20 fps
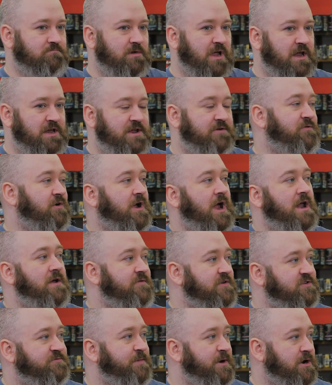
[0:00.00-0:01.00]
a different kind of
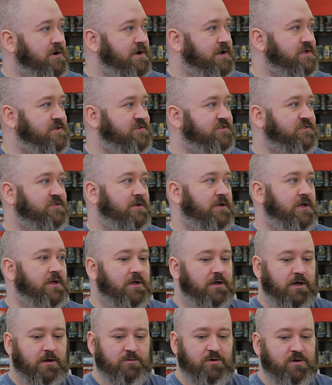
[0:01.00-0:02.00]
experience,
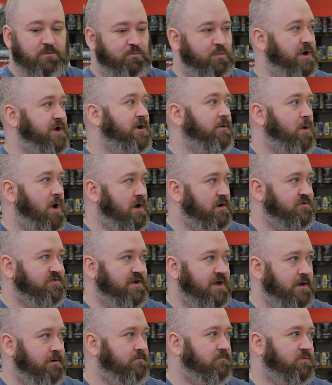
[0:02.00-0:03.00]
you can break your models
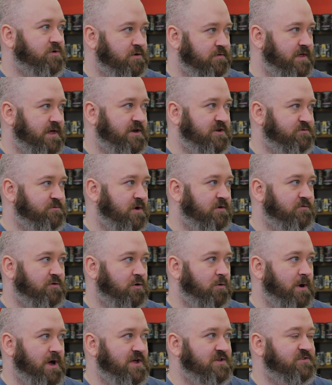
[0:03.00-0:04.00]
out, do that as well for
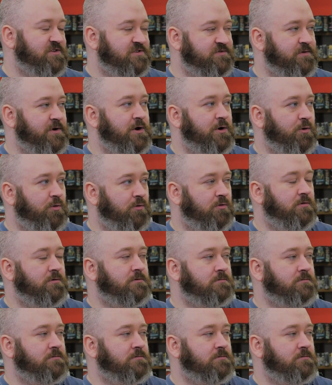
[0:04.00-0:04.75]
Quest. It's very cool.